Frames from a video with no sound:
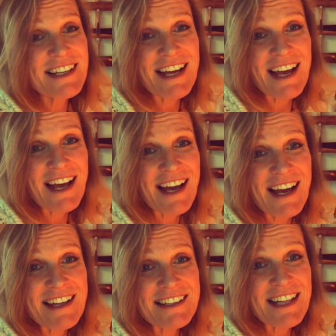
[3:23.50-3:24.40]

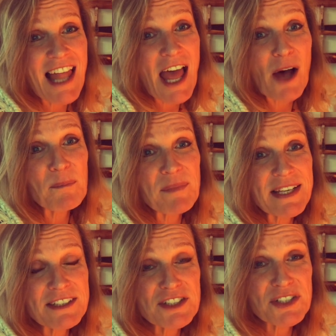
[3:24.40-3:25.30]
and help me
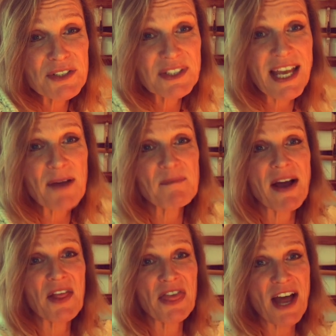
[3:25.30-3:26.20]
to get my
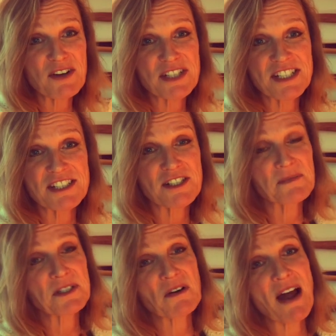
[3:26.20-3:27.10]
1,000
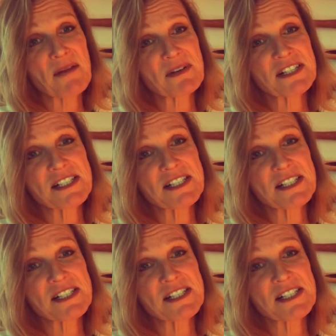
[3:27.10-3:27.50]
subscribers,